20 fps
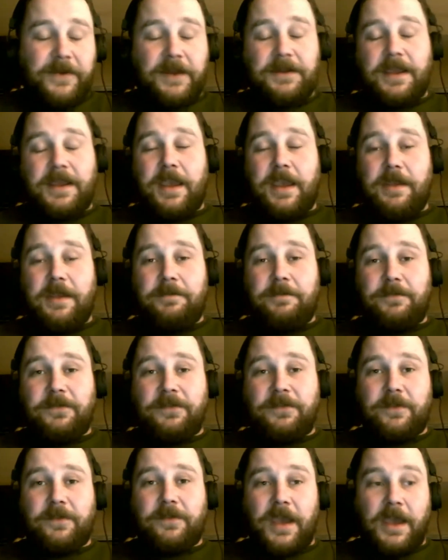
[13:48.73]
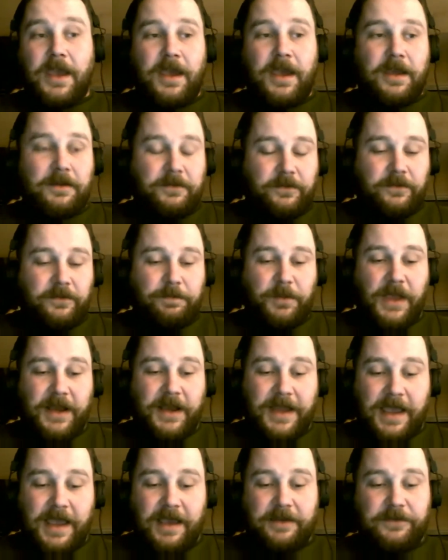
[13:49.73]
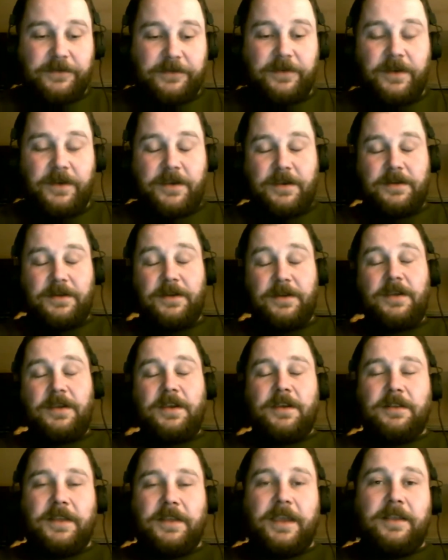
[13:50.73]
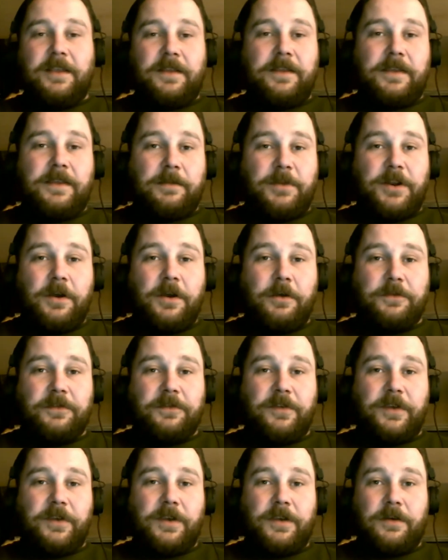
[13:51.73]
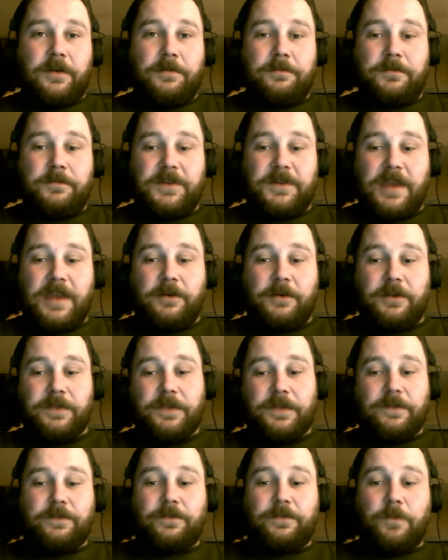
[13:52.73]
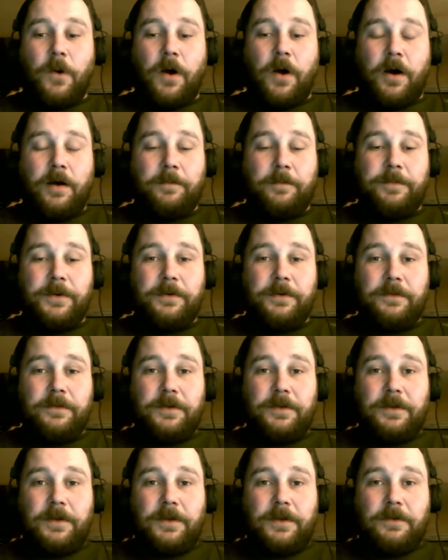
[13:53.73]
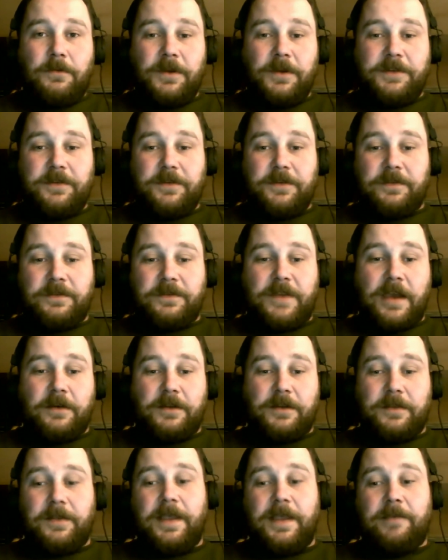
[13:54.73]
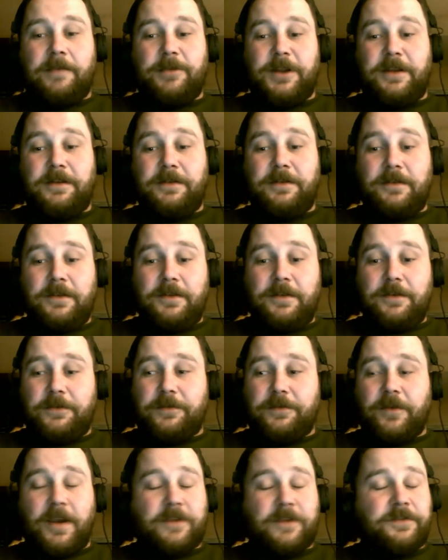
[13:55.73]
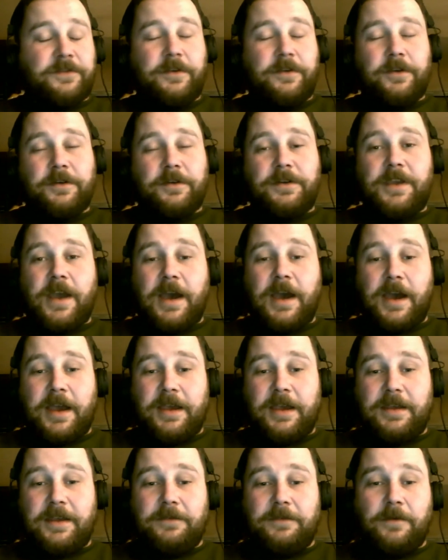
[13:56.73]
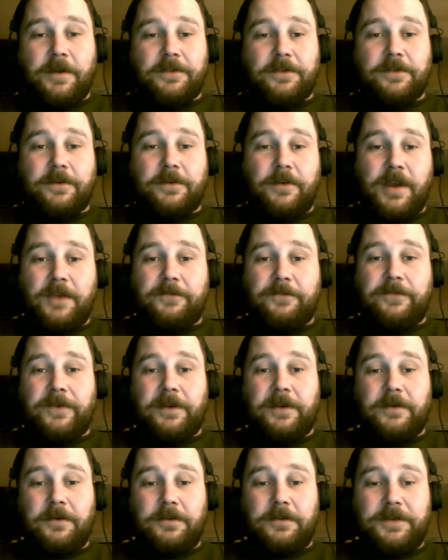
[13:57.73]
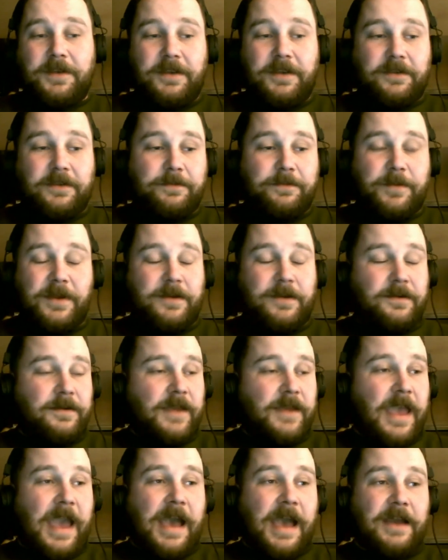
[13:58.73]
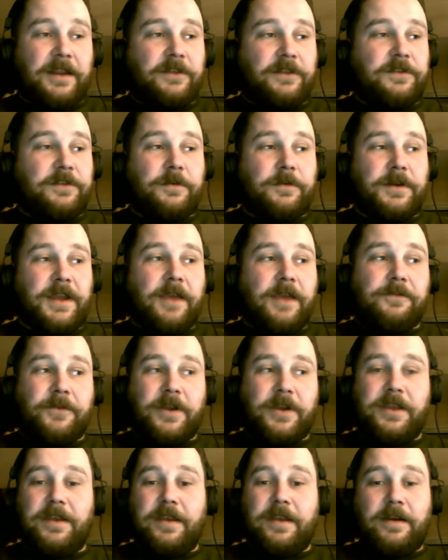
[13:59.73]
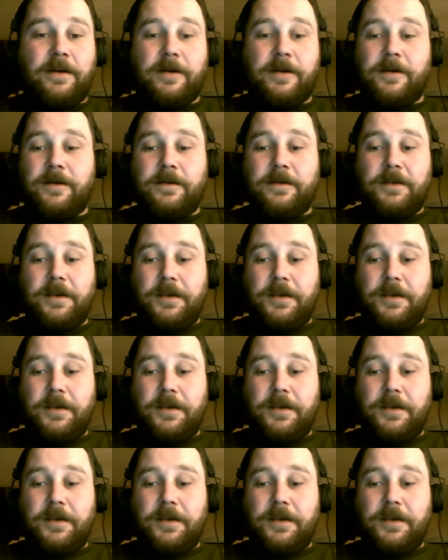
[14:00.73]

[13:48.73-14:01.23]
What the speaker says: MagFed games at Splat Action. Lately, they've been hosting them down at the Swamp, which is down in Lebanon. Okay. Shrek's a good guy. He runs a great field. He's been adding to it every year.